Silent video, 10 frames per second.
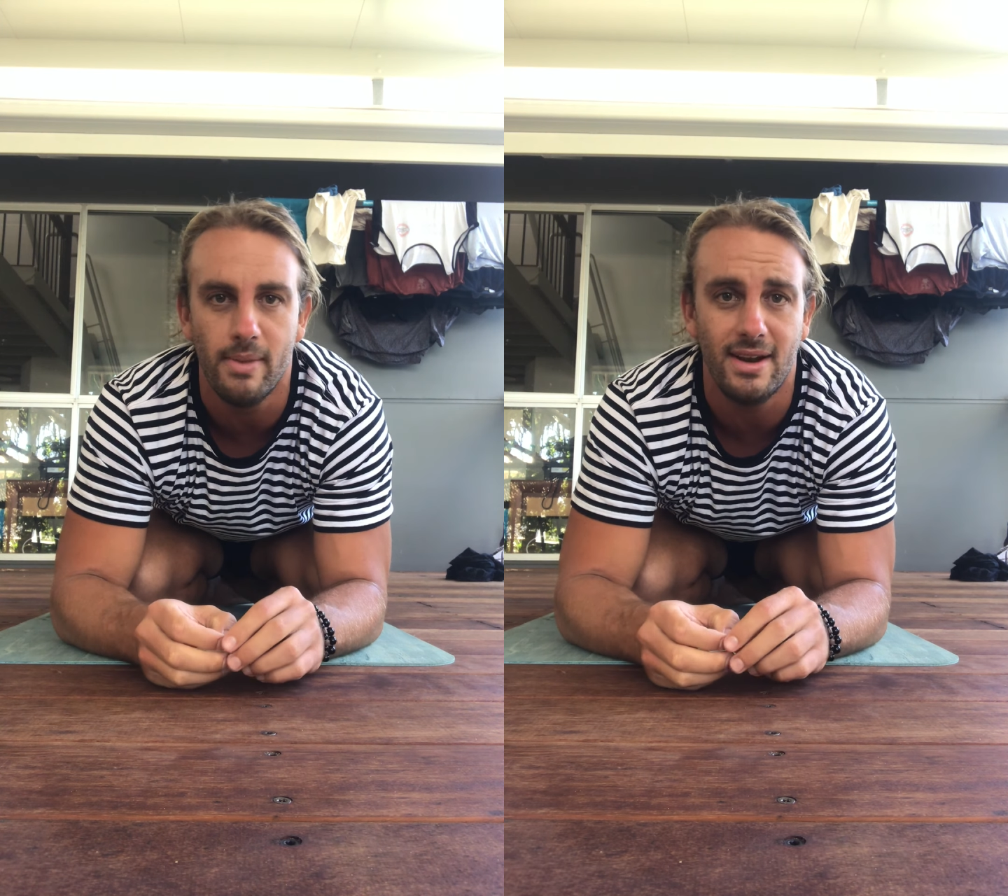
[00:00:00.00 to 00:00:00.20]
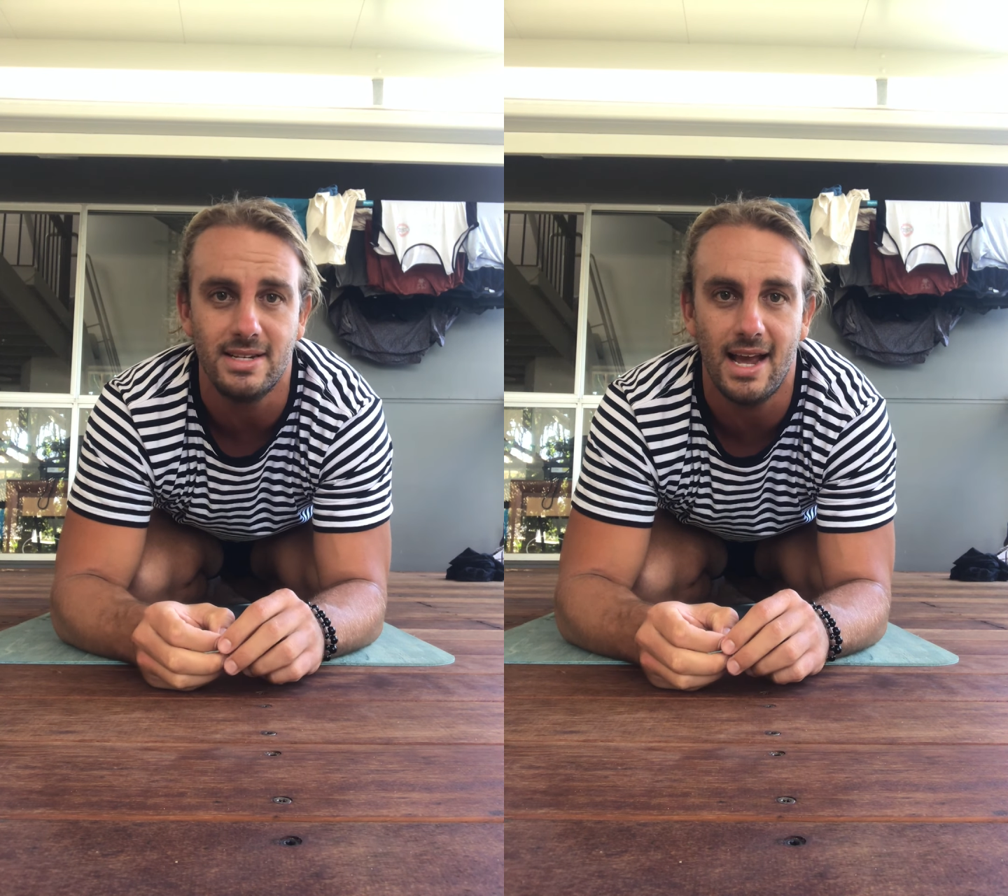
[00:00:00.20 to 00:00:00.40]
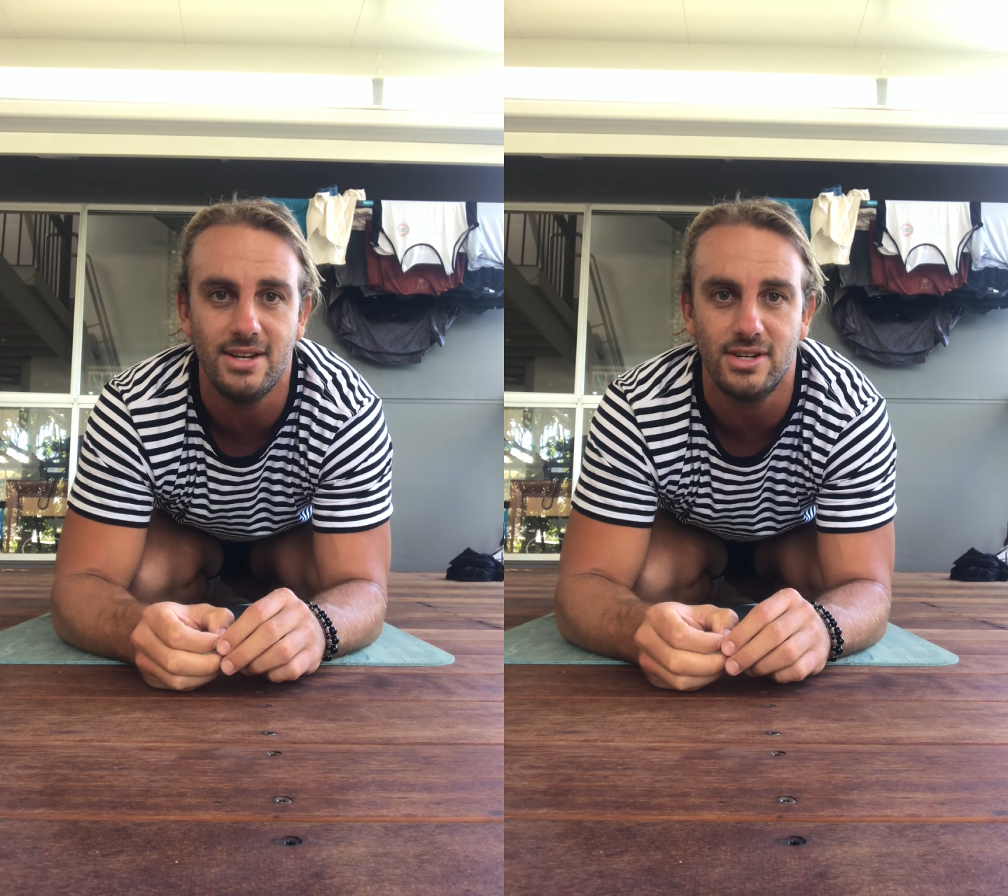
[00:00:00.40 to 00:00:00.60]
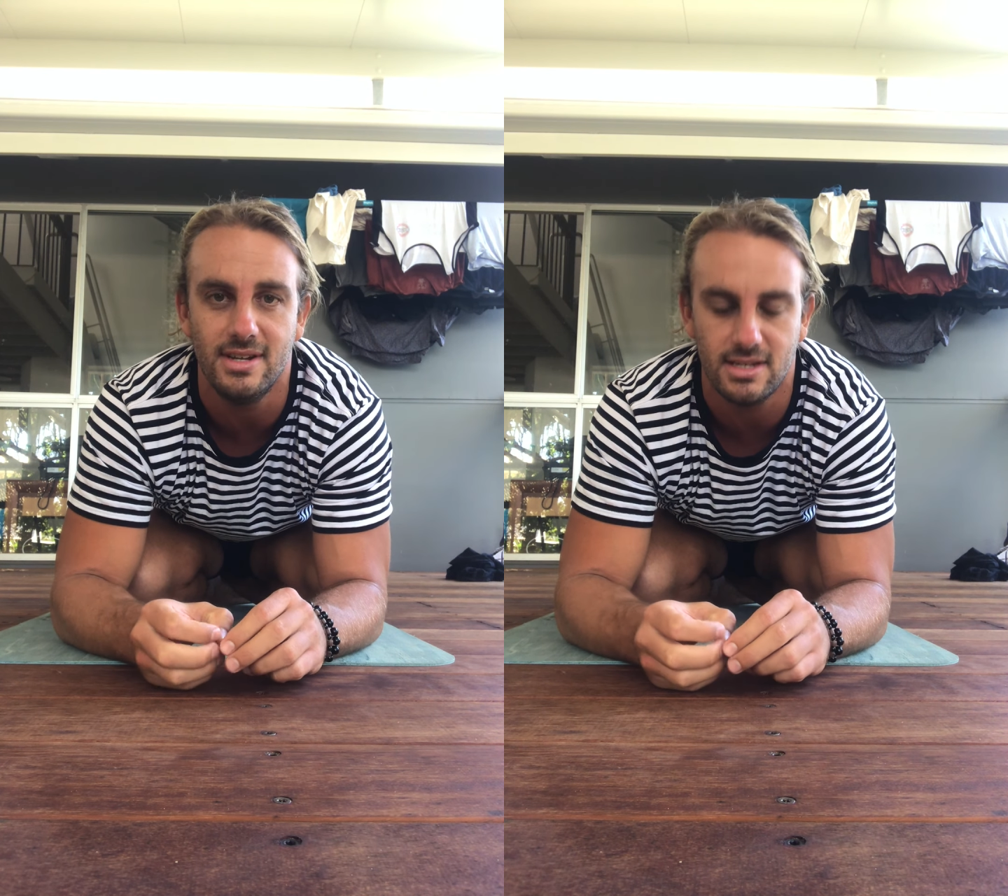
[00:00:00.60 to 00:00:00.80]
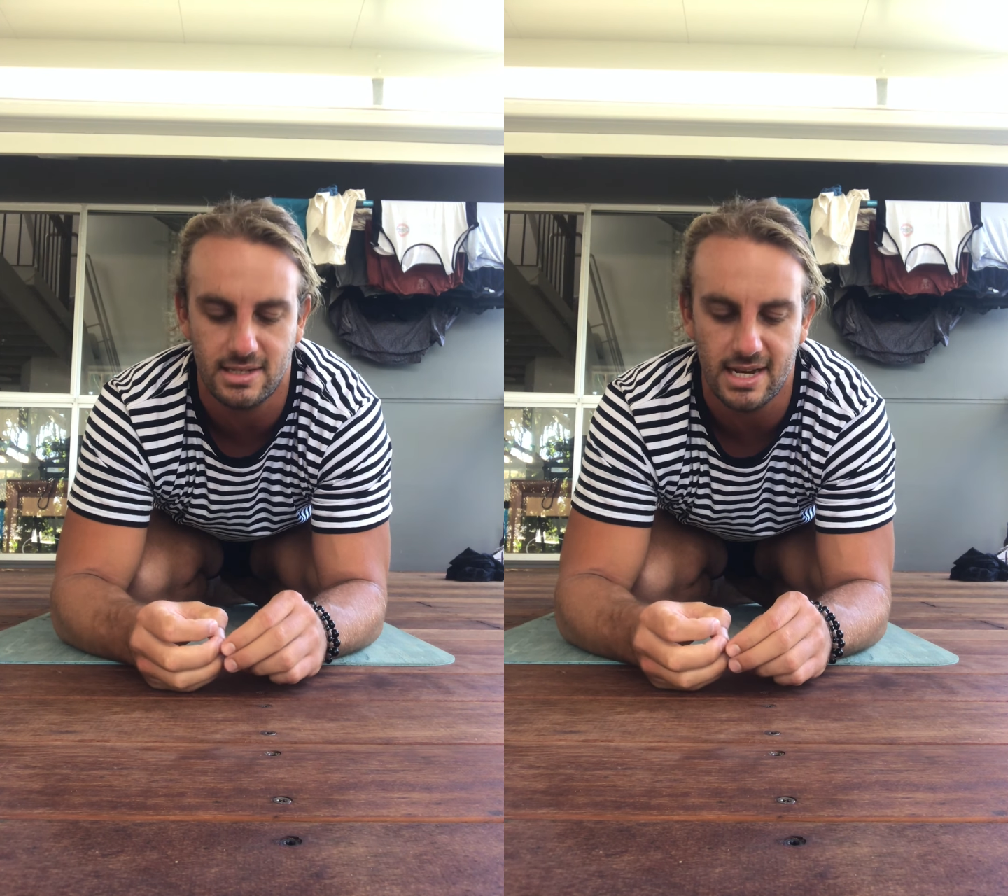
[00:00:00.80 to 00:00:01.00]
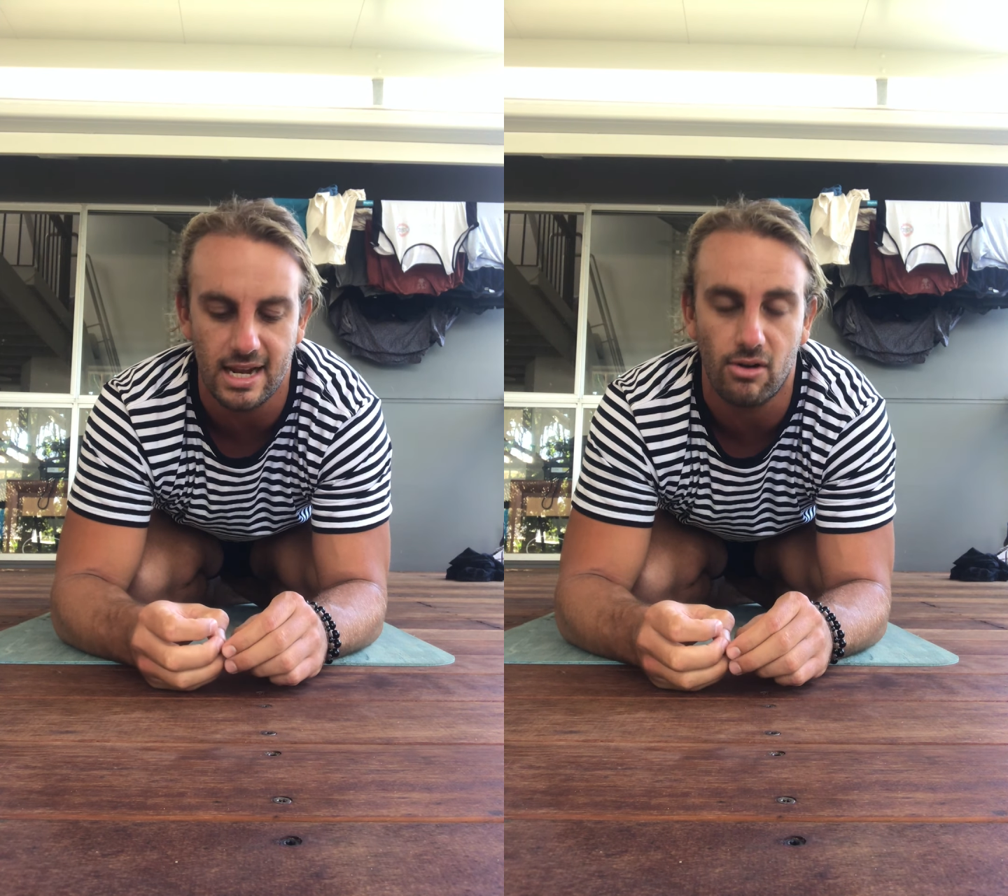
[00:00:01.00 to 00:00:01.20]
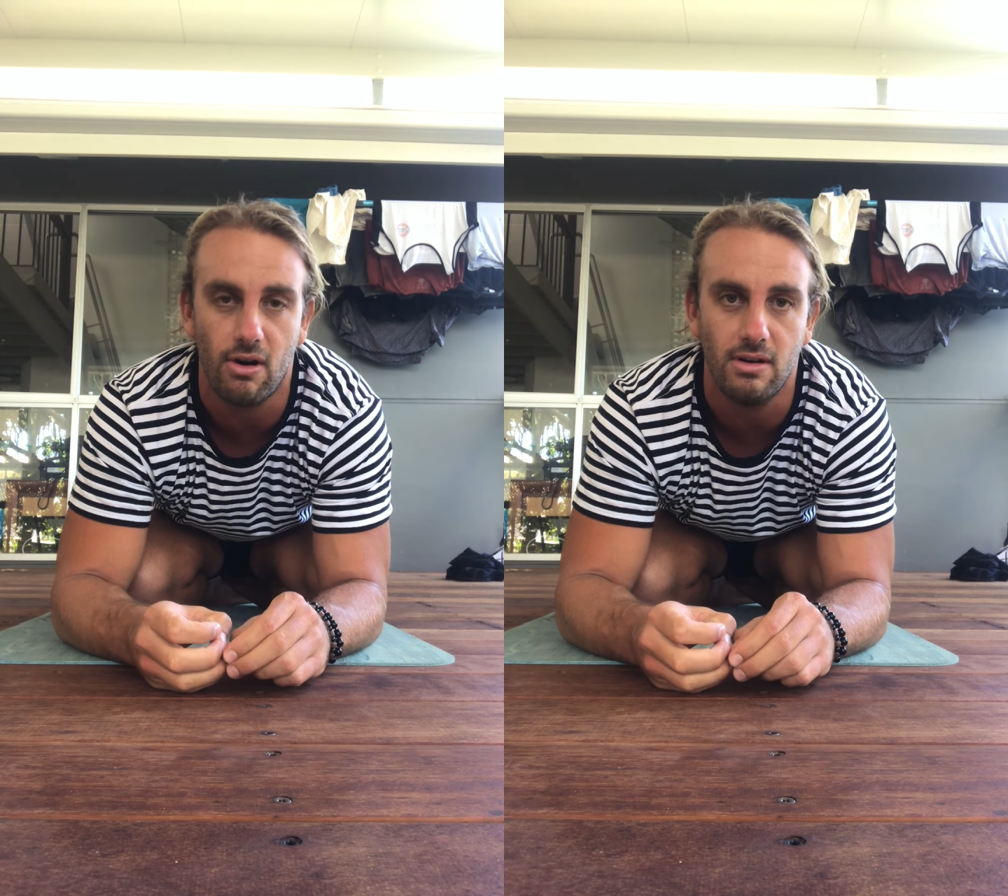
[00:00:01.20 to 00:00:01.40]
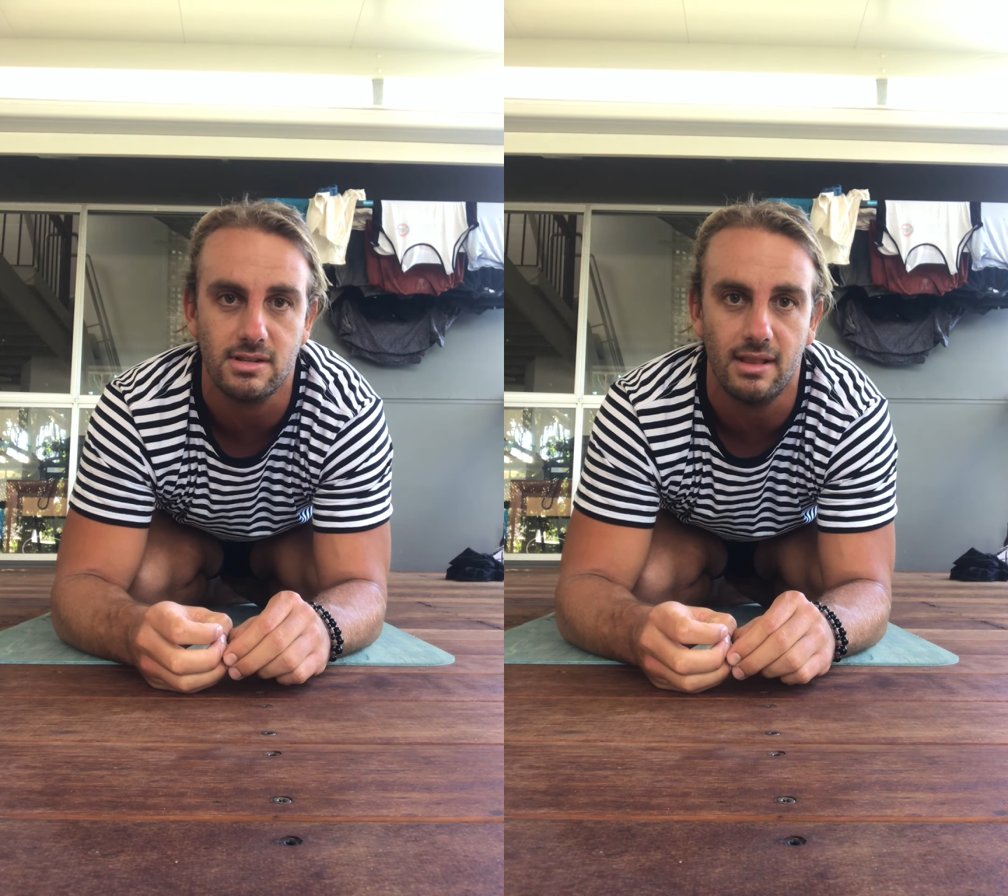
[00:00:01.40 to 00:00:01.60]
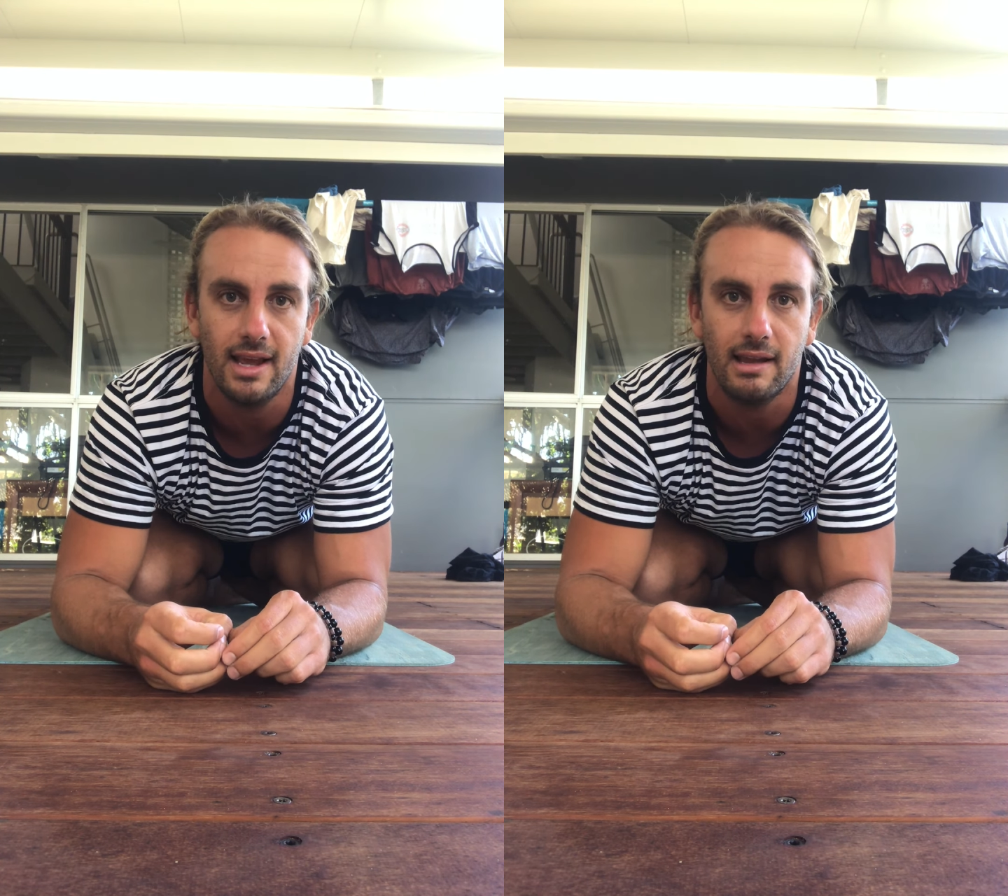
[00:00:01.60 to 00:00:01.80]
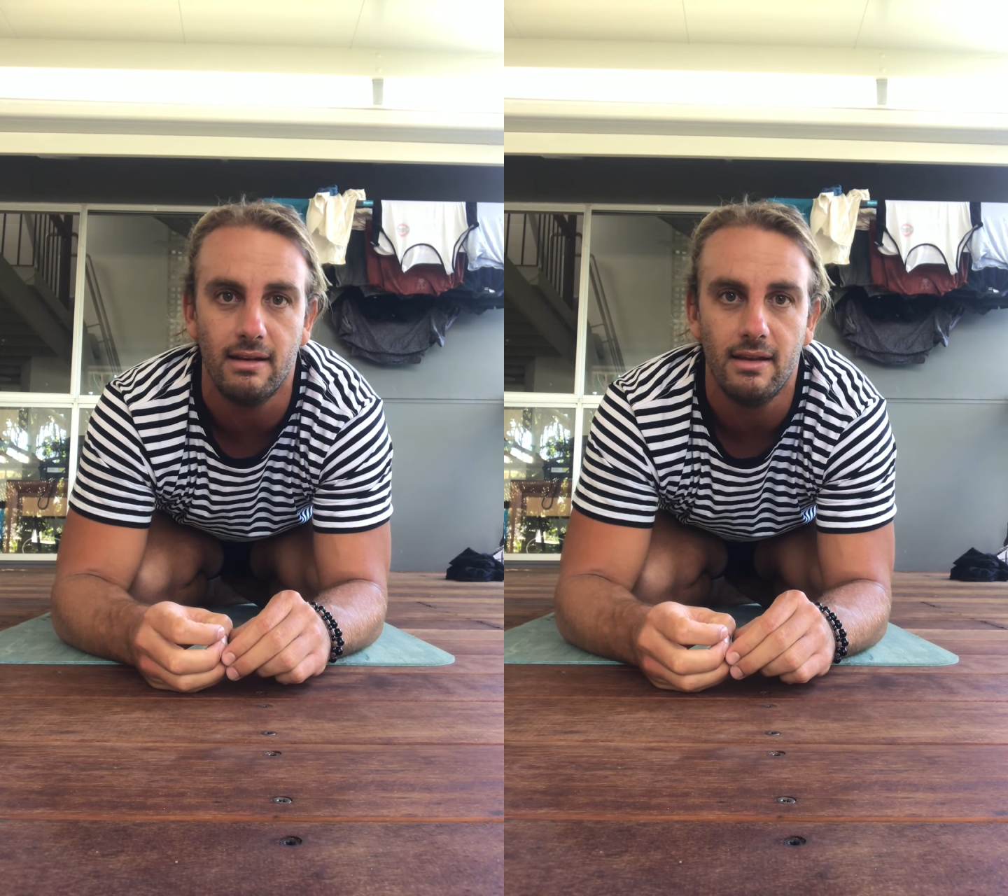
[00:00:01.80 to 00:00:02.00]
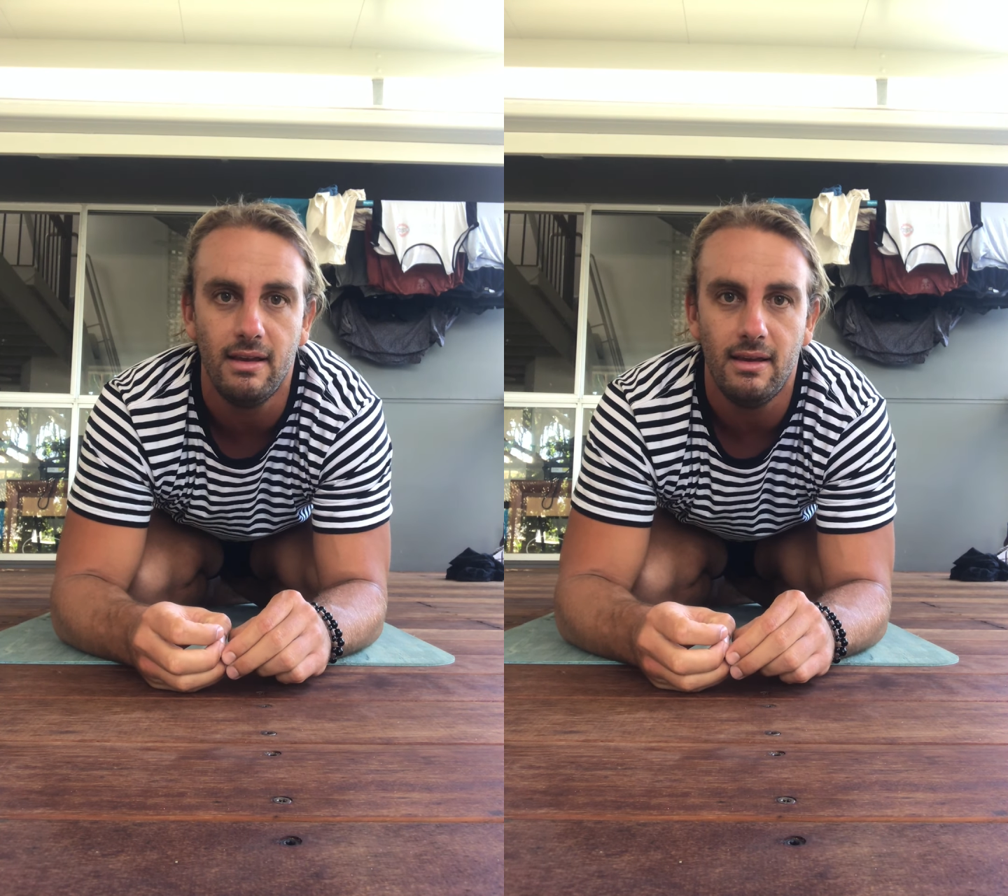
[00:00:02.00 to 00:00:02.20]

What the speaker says: meditation is sitting cross-legged